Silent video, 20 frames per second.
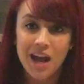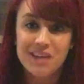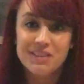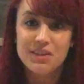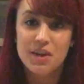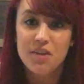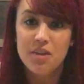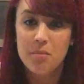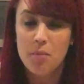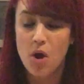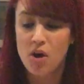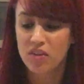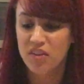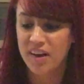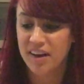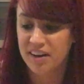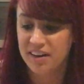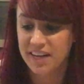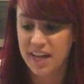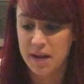I saw them
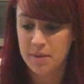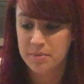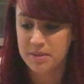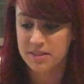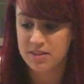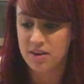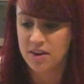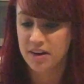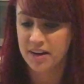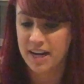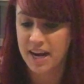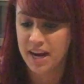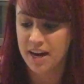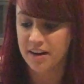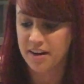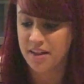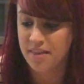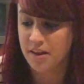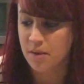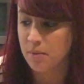online on Amazon
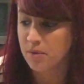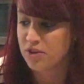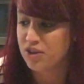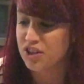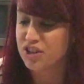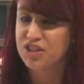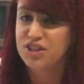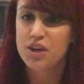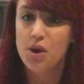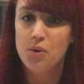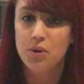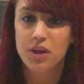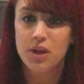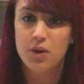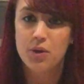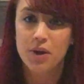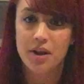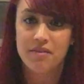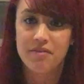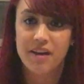and they were just so
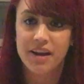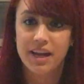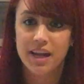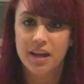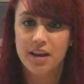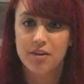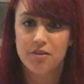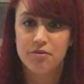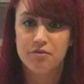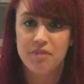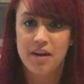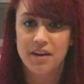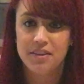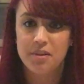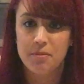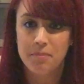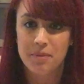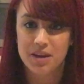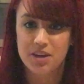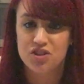cute. If I can find
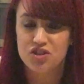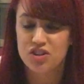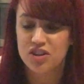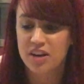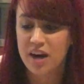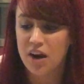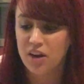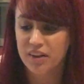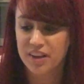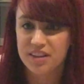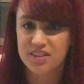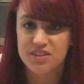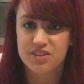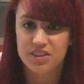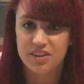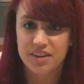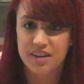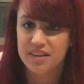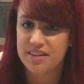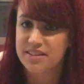the picture, I'll
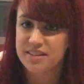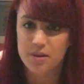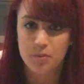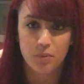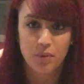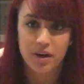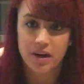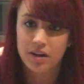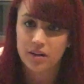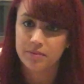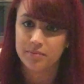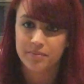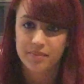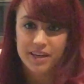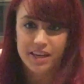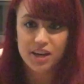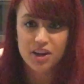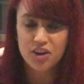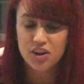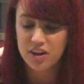insert it somewhere
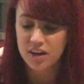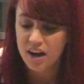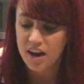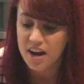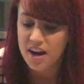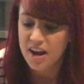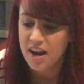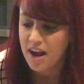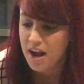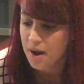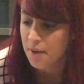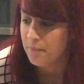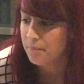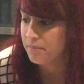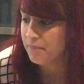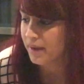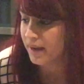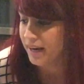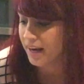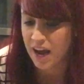here.
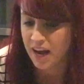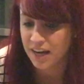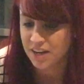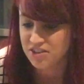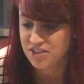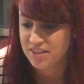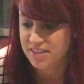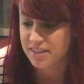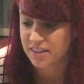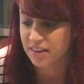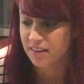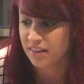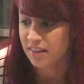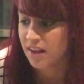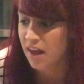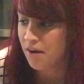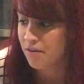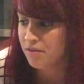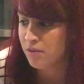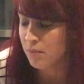But I just
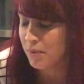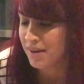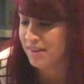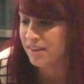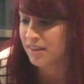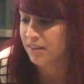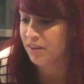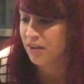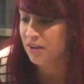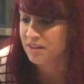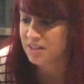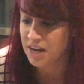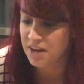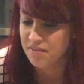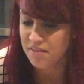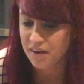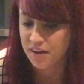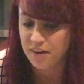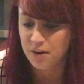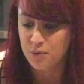love the way they looked. I
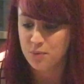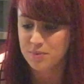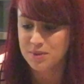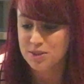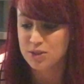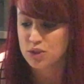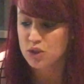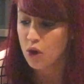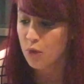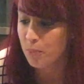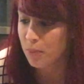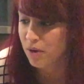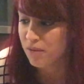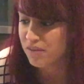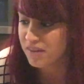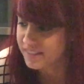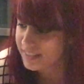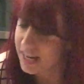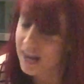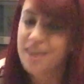figured it would be so
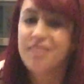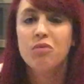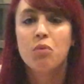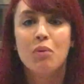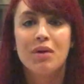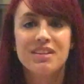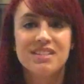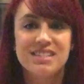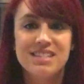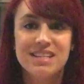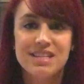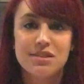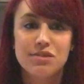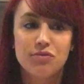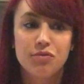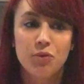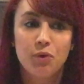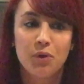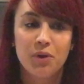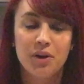perfect to have onesies
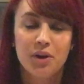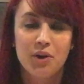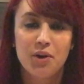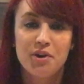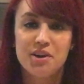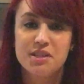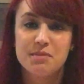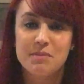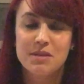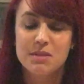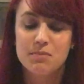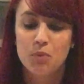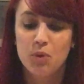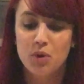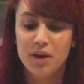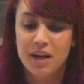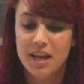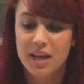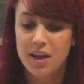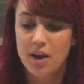for Christmas
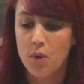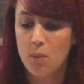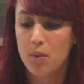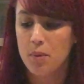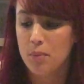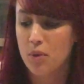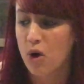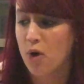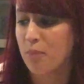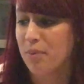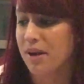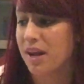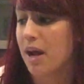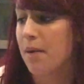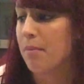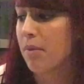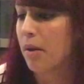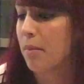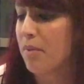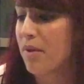morning when we're opening
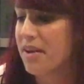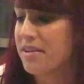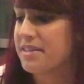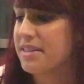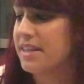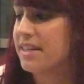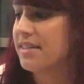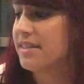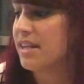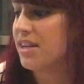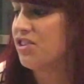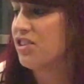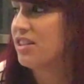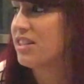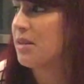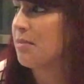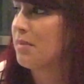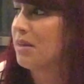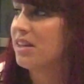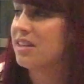up our presents and just
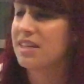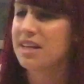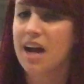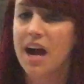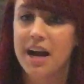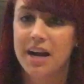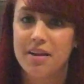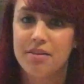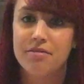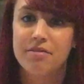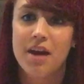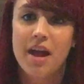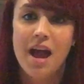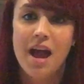something to kind of